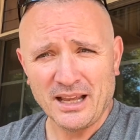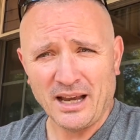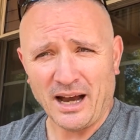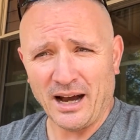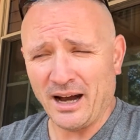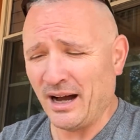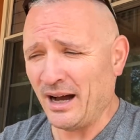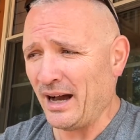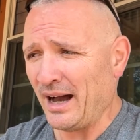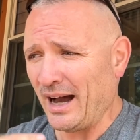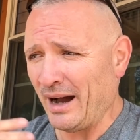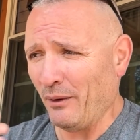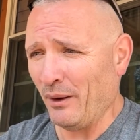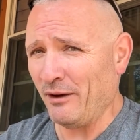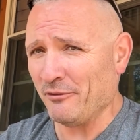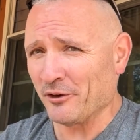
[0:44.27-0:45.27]

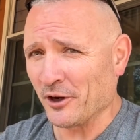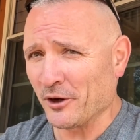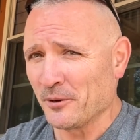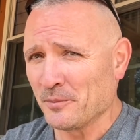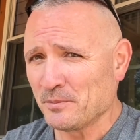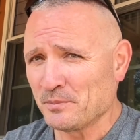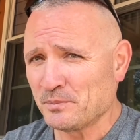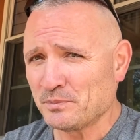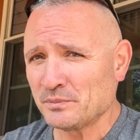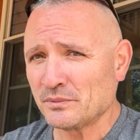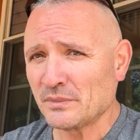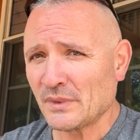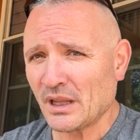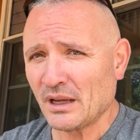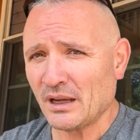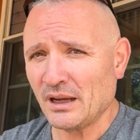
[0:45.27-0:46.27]
However,
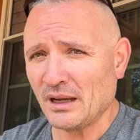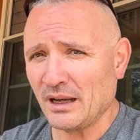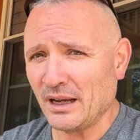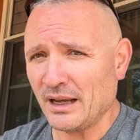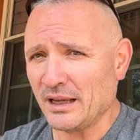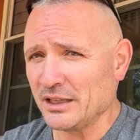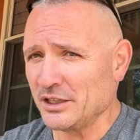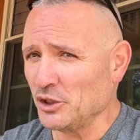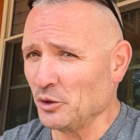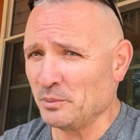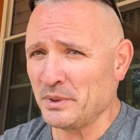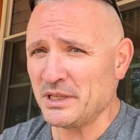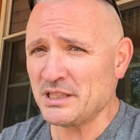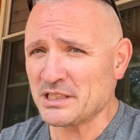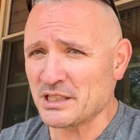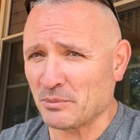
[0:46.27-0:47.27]
you'll
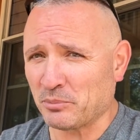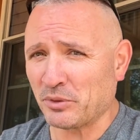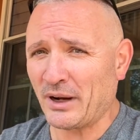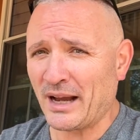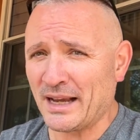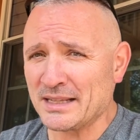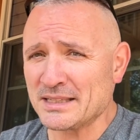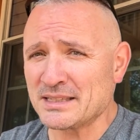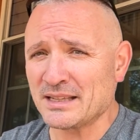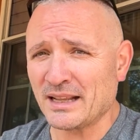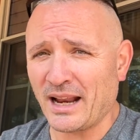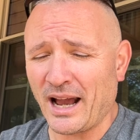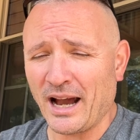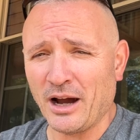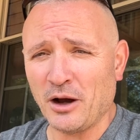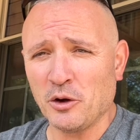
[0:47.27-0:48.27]
be surprised at
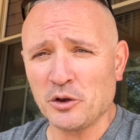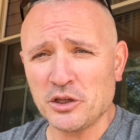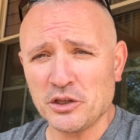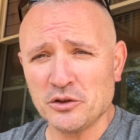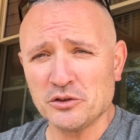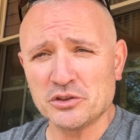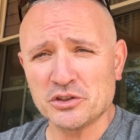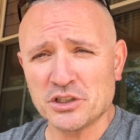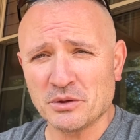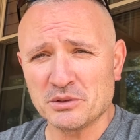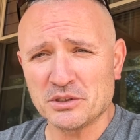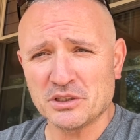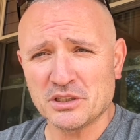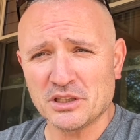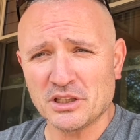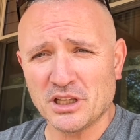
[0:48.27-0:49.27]
how huge
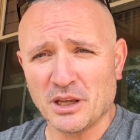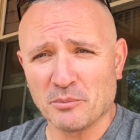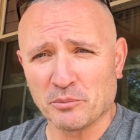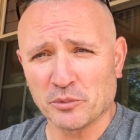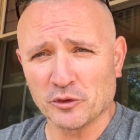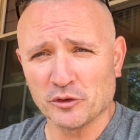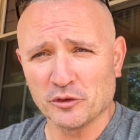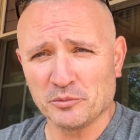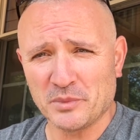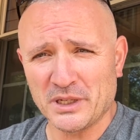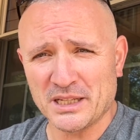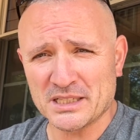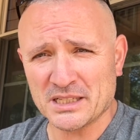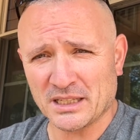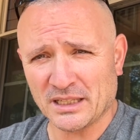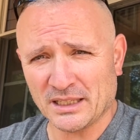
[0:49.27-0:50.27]
the improvement
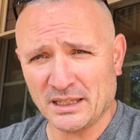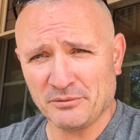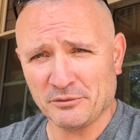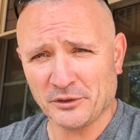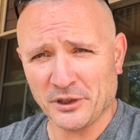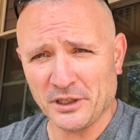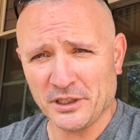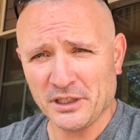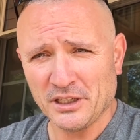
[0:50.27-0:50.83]
is in comfort